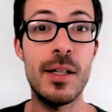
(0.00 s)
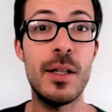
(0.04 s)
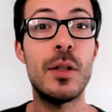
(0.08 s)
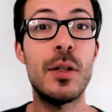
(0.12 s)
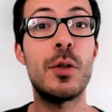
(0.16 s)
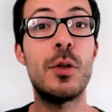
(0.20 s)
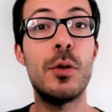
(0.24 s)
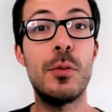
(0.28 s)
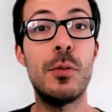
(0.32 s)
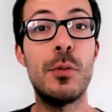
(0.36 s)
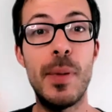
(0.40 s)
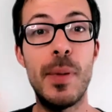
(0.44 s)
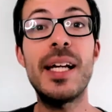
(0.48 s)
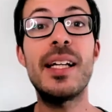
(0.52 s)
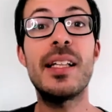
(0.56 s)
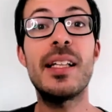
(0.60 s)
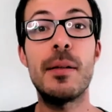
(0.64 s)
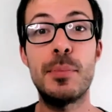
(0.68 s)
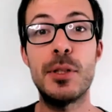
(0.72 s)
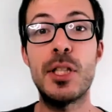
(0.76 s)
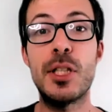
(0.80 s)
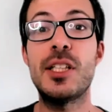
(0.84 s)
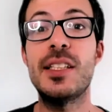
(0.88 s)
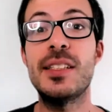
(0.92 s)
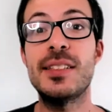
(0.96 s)
to make the
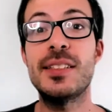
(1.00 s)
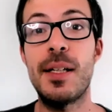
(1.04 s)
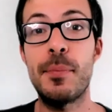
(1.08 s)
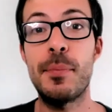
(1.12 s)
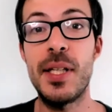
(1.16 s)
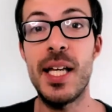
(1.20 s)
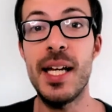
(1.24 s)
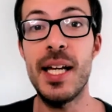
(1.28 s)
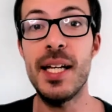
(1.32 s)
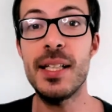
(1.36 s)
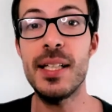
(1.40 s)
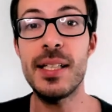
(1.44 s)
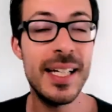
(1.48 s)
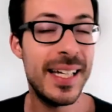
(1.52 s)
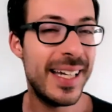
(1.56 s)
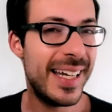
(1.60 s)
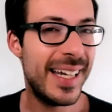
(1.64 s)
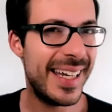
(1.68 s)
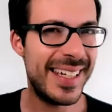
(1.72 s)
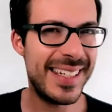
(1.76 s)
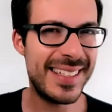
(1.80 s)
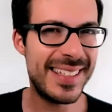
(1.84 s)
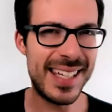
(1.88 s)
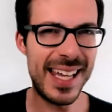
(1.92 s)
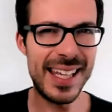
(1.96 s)
progress update.
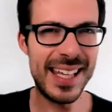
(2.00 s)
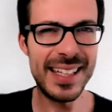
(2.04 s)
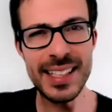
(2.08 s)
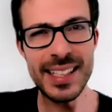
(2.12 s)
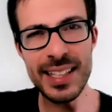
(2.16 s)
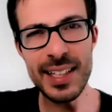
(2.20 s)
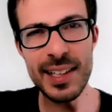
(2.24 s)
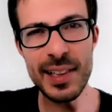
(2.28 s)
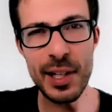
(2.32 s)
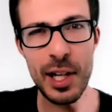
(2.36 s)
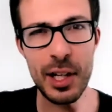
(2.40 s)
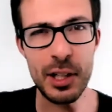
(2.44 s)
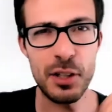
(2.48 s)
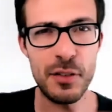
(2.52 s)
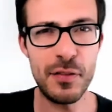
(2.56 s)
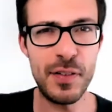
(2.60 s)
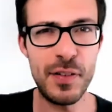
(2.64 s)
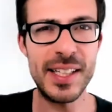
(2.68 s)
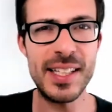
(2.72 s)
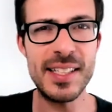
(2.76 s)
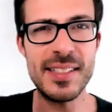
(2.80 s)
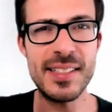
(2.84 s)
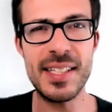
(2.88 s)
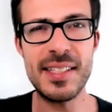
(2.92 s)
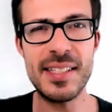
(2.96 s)
He's adding a lot of
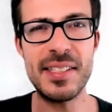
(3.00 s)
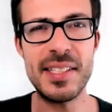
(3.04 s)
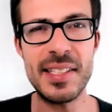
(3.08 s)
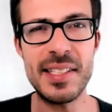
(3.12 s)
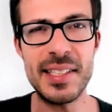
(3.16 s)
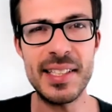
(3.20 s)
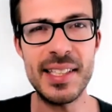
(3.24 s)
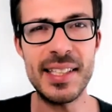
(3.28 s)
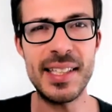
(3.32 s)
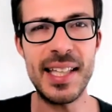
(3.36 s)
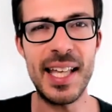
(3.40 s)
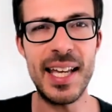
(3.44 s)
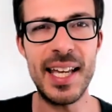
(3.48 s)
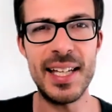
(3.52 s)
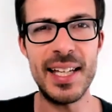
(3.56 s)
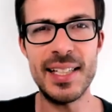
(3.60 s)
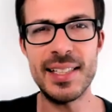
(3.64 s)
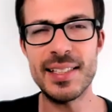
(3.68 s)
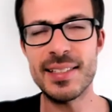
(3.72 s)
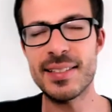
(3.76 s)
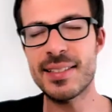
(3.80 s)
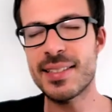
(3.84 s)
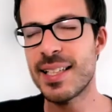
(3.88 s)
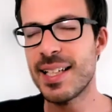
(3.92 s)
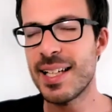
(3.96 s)
unnecessary details.
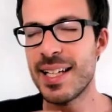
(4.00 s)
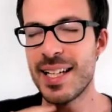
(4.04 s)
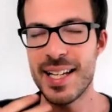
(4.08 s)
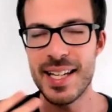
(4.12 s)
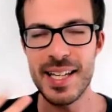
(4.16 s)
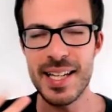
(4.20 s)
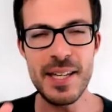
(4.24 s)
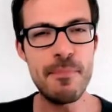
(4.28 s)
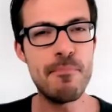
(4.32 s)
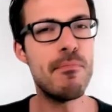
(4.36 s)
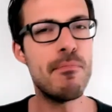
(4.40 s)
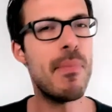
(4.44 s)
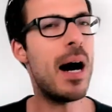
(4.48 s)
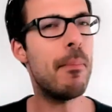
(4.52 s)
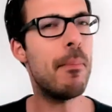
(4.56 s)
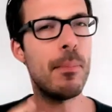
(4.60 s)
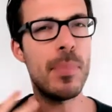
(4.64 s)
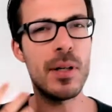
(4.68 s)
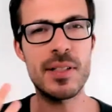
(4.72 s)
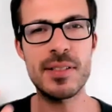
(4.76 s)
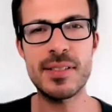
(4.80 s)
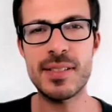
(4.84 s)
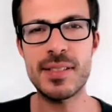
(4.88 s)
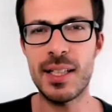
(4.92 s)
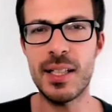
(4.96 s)
He
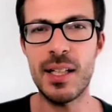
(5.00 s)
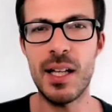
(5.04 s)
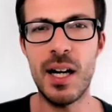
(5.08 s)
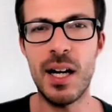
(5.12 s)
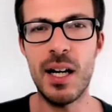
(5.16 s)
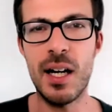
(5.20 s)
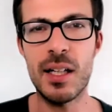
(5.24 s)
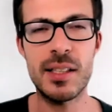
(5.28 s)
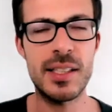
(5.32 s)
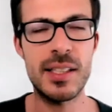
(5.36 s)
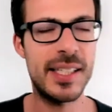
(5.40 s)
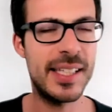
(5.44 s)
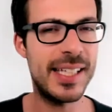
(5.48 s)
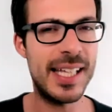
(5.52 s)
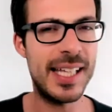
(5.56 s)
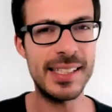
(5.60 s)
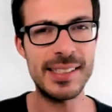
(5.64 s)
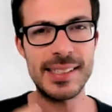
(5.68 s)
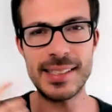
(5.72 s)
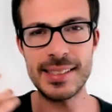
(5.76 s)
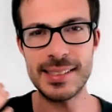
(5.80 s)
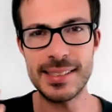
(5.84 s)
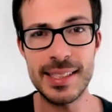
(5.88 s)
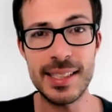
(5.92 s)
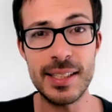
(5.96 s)
mumbles a lot. He
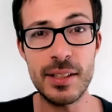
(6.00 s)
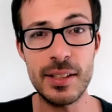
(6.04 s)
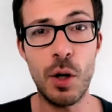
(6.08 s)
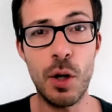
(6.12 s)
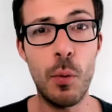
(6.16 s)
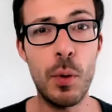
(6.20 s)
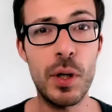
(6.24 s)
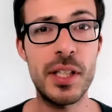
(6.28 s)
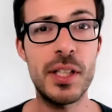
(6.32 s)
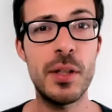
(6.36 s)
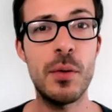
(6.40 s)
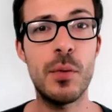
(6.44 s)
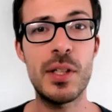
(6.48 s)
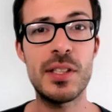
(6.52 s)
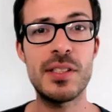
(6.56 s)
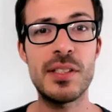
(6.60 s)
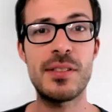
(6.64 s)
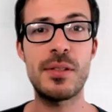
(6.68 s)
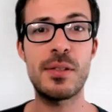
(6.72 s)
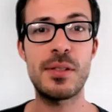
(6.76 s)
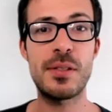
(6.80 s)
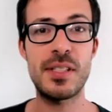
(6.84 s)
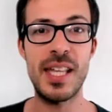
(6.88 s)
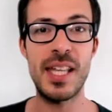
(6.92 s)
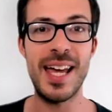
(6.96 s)
doesn't really know what he wants to
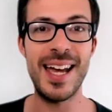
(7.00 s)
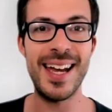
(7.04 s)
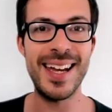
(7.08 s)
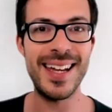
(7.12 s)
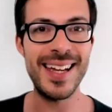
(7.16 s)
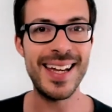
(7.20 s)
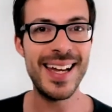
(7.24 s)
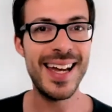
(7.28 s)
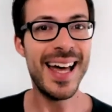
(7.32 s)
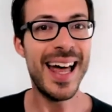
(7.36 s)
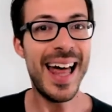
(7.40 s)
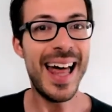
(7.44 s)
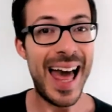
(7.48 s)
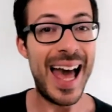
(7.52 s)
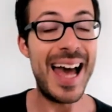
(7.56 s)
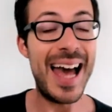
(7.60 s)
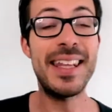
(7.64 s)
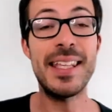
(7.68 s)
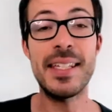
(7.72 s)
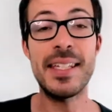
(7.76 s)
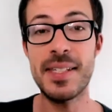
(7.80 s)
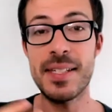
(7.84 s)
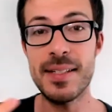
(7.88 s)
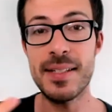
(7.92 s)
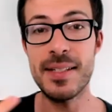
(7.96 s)
say. And
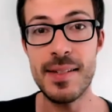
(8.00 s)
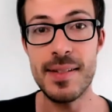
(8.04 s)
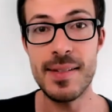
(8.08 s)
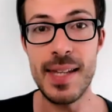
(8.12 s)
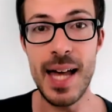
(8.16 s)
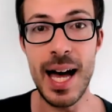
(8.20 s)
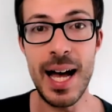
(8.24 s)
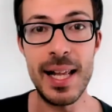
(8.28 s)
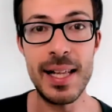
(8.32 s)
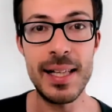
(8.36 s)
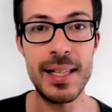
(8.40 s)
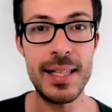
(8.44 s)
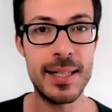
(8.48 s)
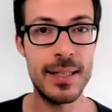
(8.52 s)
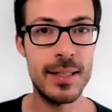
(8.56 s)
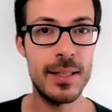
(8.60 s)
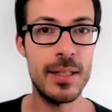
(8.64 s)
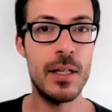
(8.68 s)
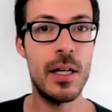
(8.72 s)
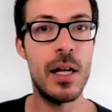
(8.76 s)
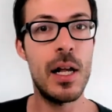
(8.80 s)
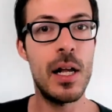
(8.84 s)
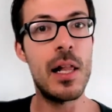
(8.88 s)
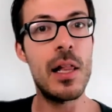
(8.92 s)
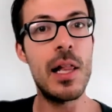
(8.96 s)
as a result,
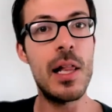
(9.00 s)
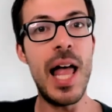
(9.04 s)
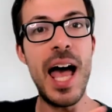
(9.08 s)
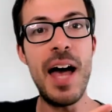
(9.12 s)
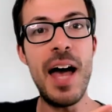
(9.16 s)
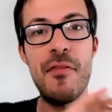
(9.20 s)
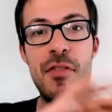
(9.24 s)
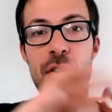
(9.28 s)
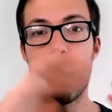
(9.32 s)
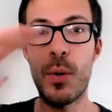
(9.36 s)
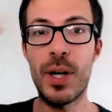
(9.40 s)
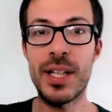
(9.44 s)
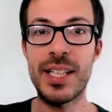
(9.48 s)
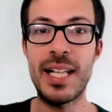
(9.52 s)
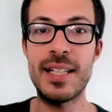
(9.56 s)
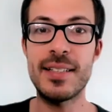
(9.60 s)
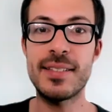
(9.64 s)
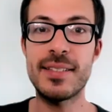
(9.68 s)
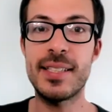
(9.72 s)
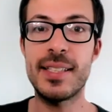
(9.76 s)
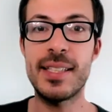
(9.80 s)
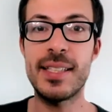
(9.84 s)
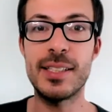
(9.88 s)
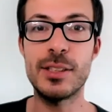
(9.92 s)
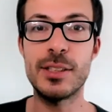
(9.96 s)
everyone else
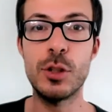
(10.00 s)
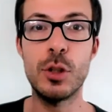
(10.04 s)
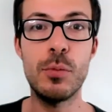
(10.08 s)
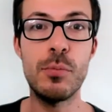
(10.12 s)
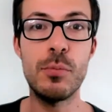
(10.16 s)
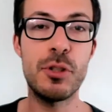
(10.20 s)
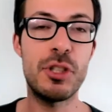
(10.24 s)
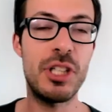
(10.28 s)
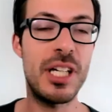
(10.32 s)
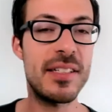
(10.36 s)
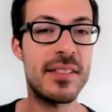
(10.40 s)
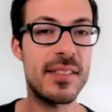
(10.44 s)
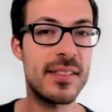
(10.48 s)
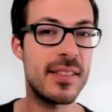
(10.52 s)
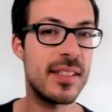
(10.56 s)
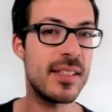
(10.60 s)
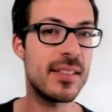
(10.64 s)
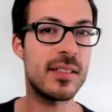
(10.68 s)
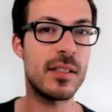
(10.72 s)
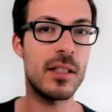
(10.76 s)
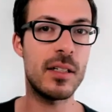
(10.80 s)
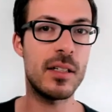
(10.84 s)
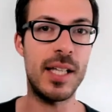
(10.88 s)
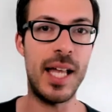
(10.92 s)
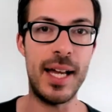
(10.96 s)
in the room just
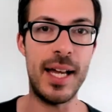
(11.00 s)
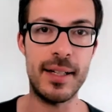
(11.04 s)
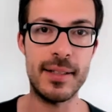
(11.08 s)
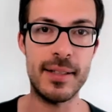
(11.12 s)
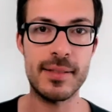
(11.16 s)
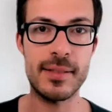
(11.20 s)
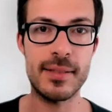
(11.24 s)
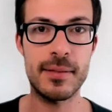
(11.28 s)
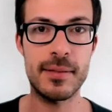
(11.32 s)
disconnects,